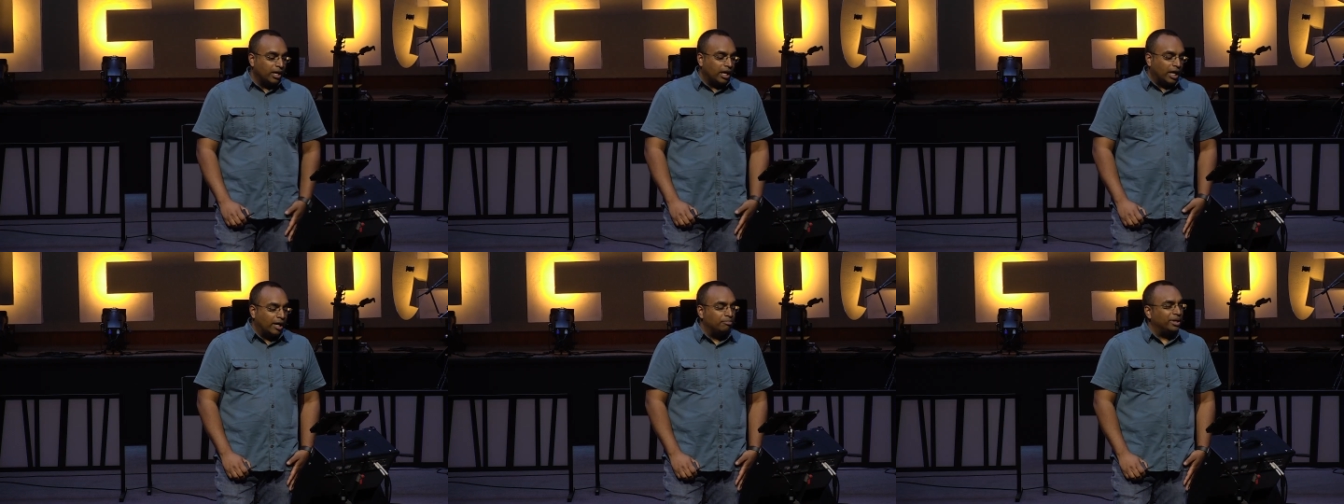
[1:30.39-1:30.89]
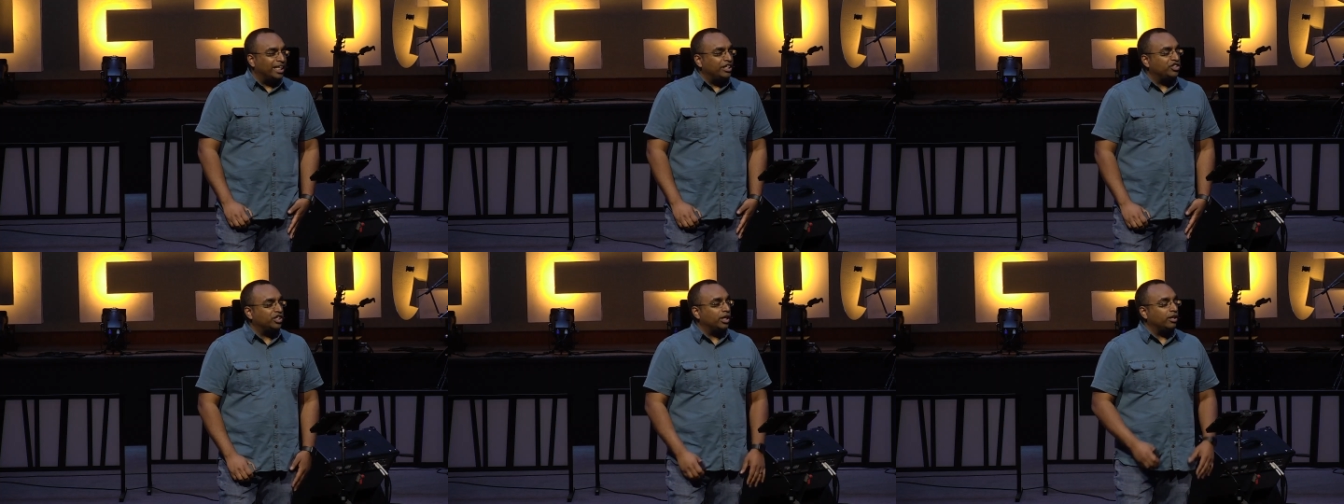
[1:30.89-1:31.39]
But he
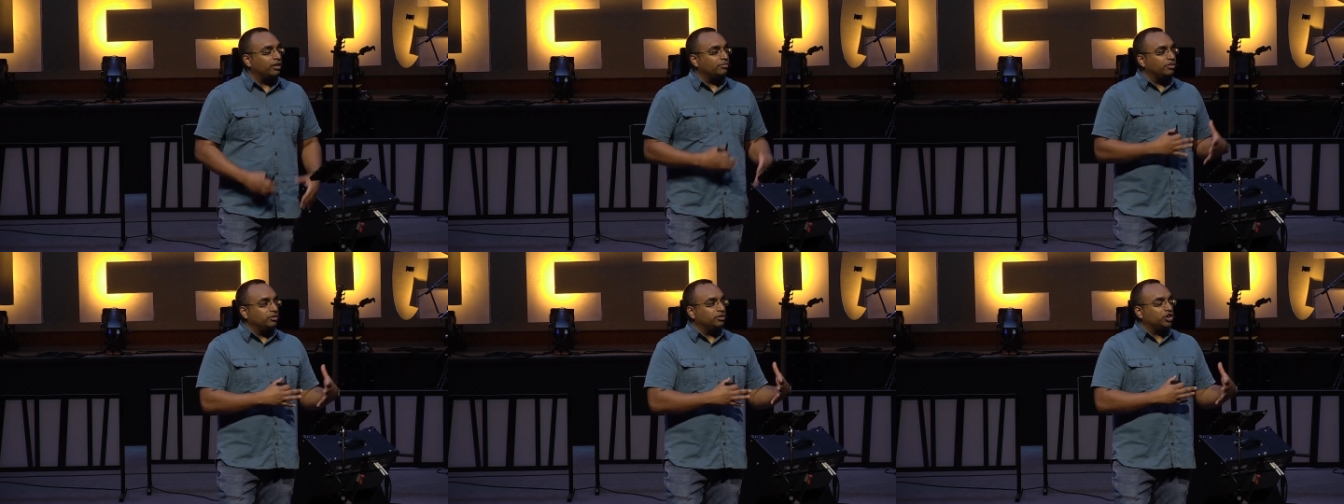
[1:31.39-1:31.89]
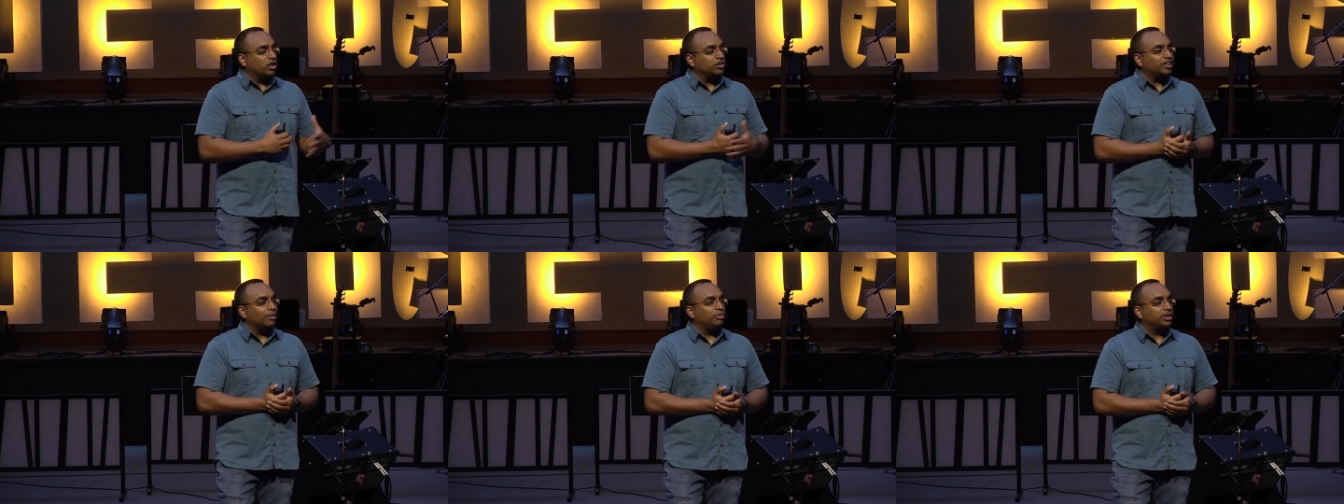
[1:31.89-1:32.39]
shared, Charles
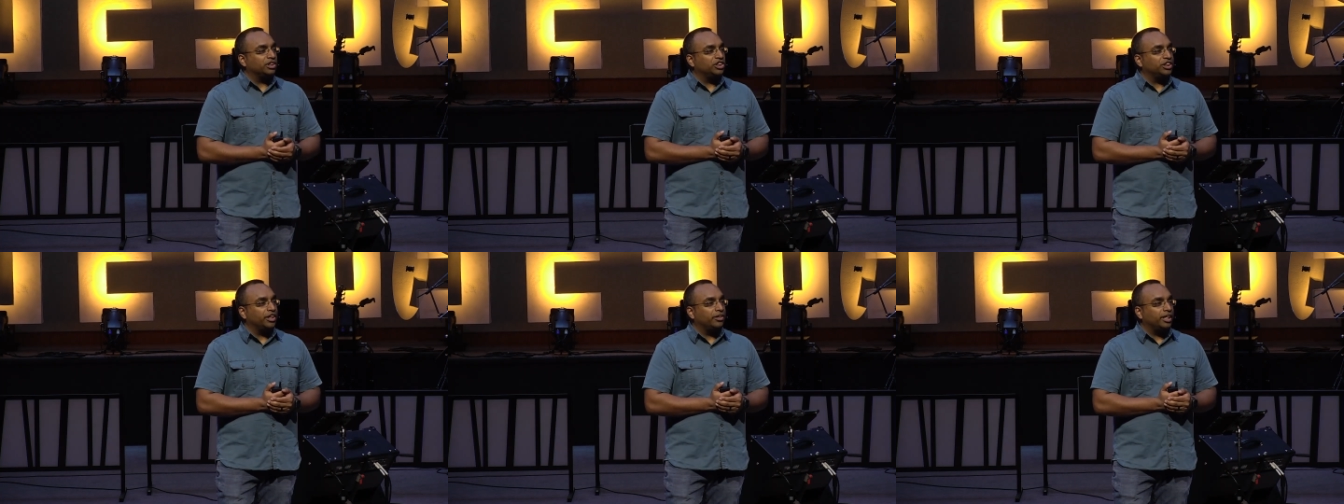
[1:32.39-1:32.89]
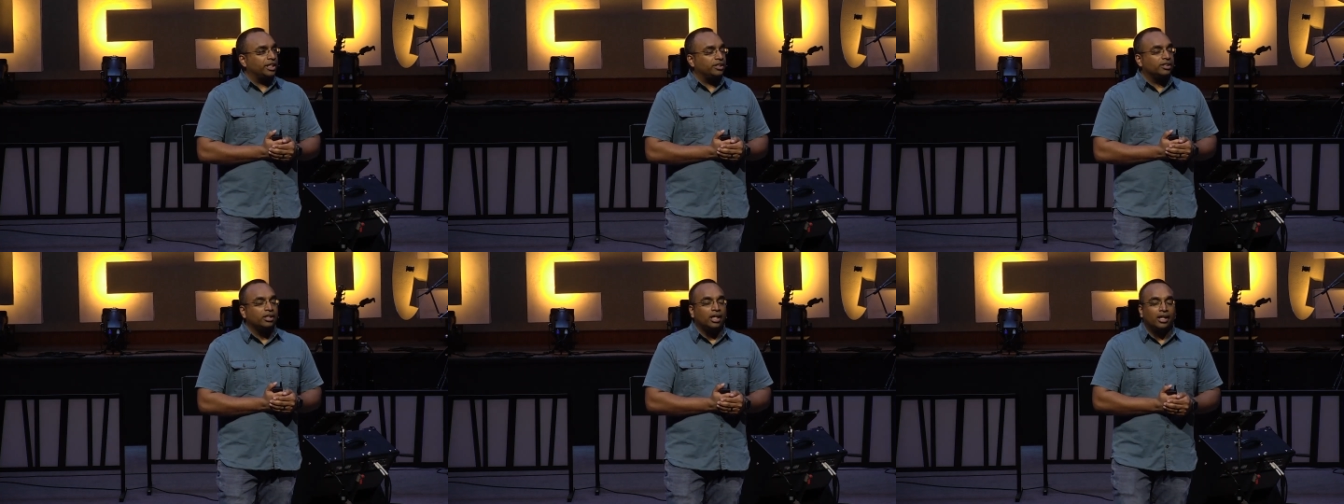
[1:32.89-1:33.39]
Templeton shared
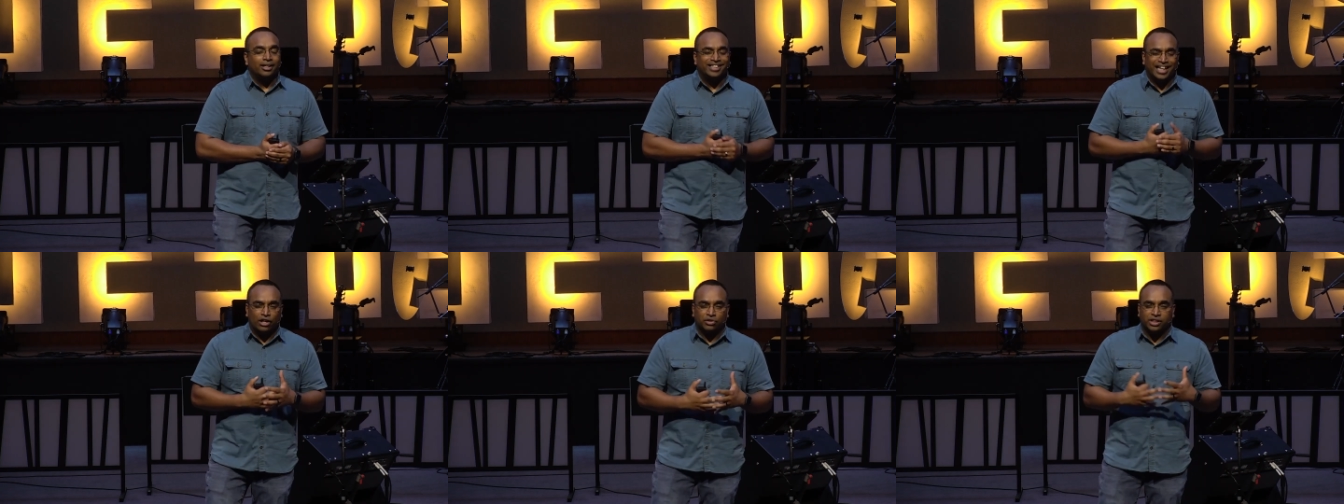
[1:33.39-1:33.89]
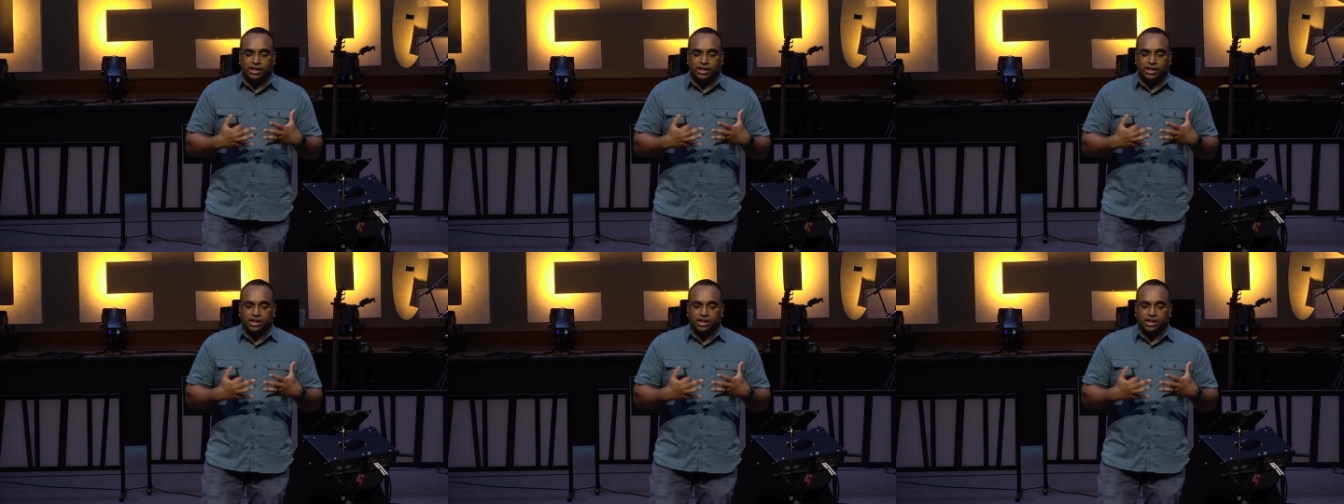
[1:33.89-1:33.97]
his doubts,